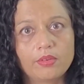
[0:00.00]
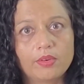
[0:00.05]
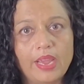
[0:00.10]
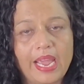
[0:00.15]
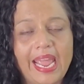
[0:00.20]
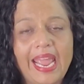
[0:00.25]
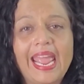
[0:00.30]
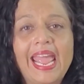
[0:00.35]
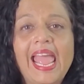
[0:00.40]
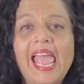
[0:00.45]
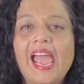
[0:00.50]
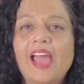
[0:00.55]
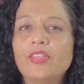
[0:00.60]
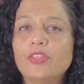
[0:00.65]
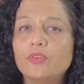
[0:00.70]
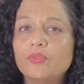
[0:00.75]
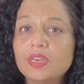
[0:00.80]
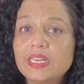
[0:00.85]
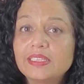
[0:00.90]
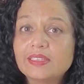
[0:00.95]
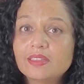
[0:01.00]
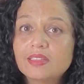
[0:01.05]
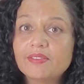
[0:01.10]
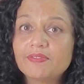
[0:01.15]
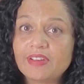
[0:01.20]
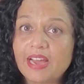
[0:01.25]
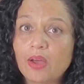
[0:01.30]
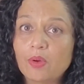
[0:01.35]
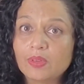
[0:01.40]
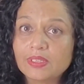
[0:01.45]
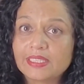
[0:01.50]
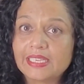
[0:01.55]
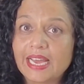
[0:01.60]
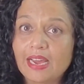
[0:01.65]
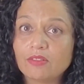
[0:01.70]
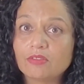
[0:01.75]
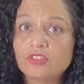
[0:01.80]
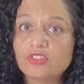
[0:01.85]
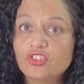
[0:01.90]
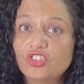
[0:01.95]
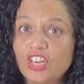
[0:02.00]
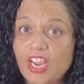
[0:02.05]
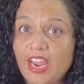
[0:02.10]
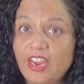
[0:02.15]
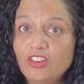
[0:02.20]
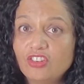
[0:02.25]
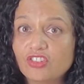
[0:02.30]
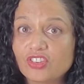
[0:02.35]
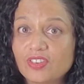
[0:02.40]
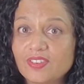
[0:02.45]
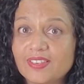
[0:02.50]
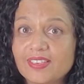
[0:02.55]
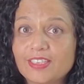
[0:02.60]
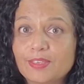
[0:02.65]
Okay, and the reason the vowel sound changes